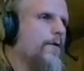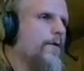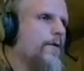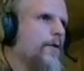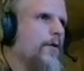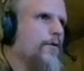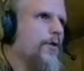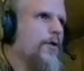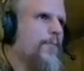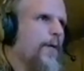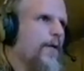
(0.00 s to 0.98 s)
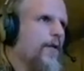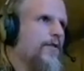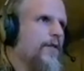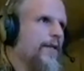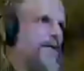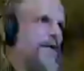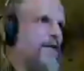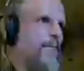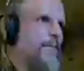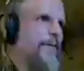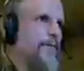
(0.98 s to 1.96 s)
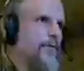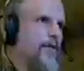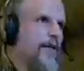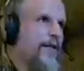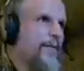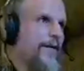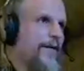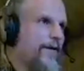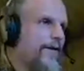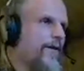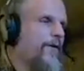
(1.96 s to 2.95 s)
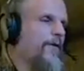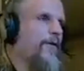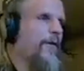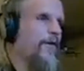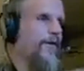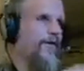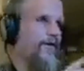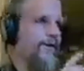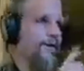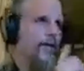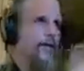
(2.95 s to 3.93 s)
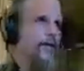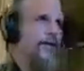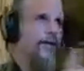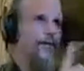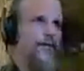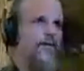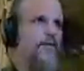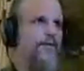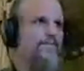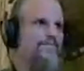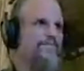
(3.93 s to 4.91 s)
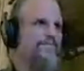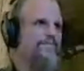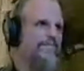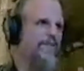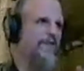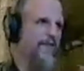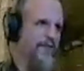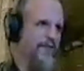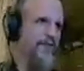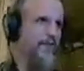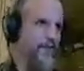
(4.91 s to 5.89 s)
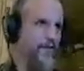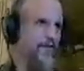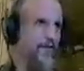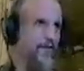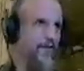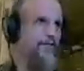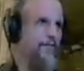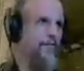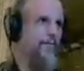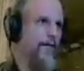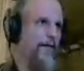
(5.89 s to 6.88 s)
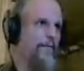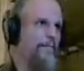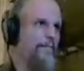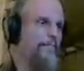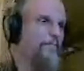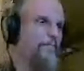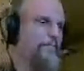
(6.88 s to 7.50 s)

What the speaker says: So just by listening to other people's documentaries, you can learn a lot from that.